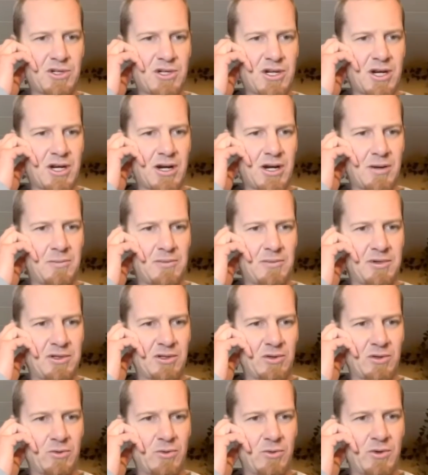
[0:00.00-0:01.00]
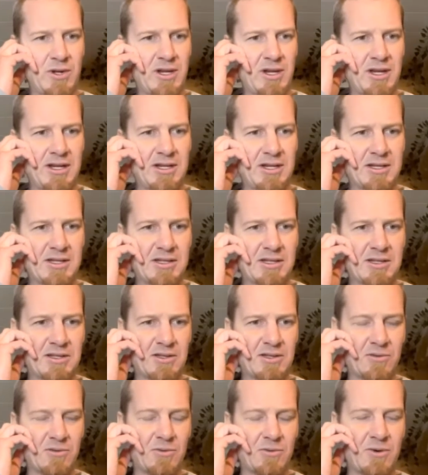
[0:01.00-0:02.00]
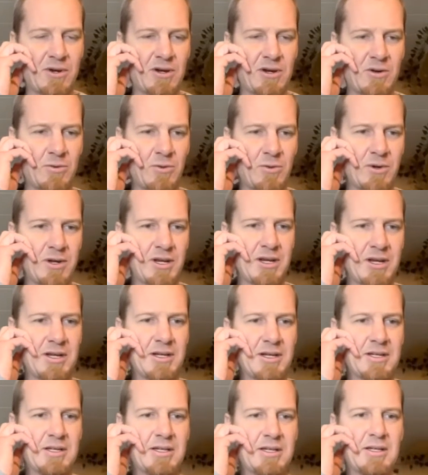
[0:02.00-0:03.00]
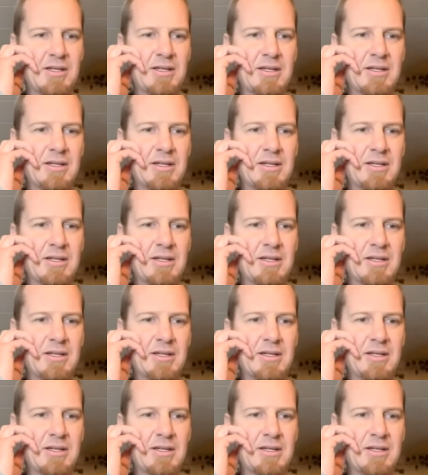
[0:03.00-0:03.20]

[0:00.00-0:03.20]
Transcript: Couple of weeks, 3 weeks.